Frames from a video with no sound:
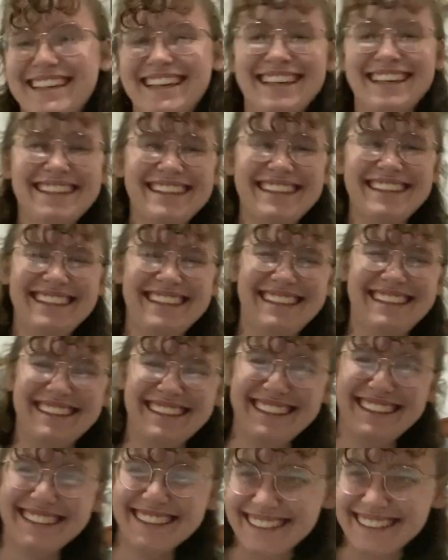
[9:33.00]

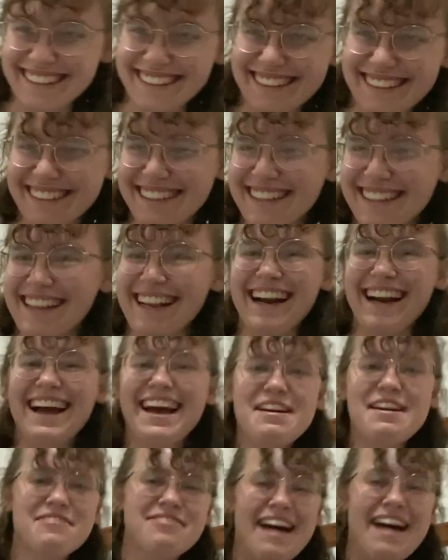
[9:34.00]
it.
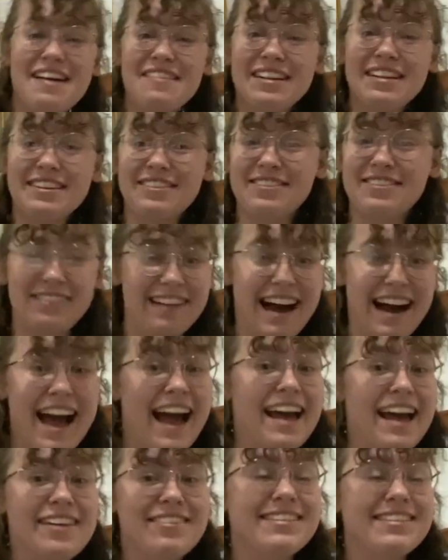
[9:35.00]
A 5 out of
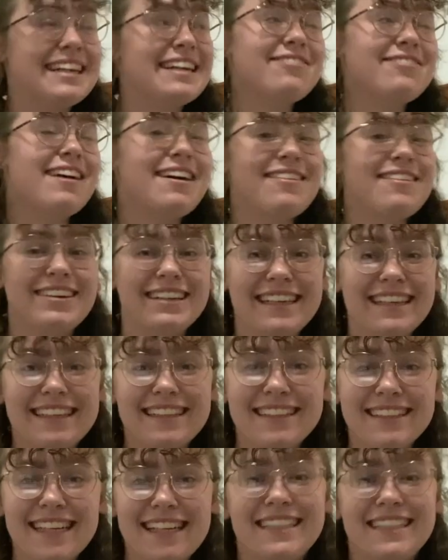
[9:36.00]
5, if I'm
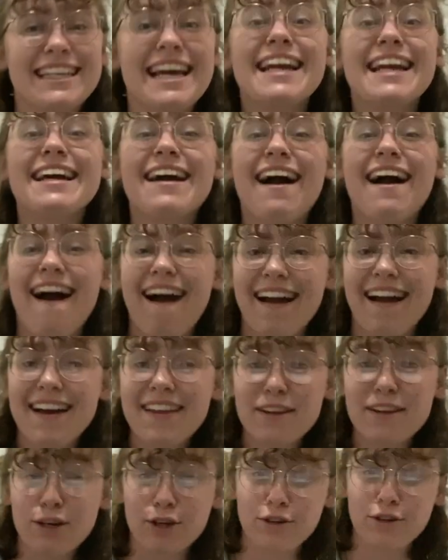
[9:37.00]
honest. It's getting higher
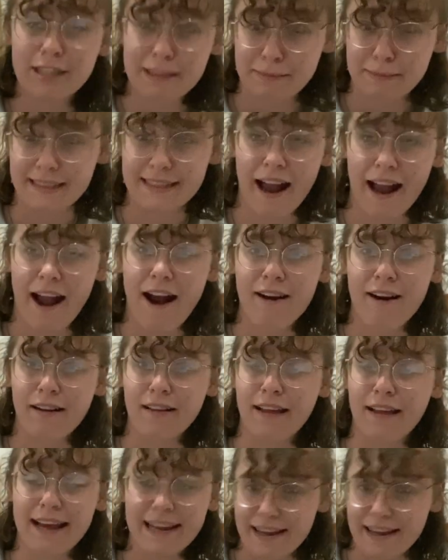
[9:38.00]
than A Christmas Carol.
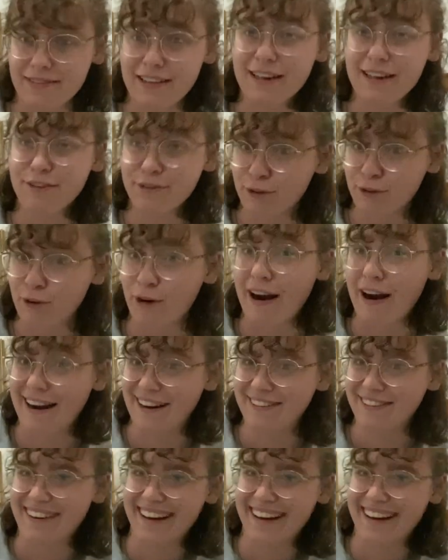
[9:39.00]
I give that a 4 out of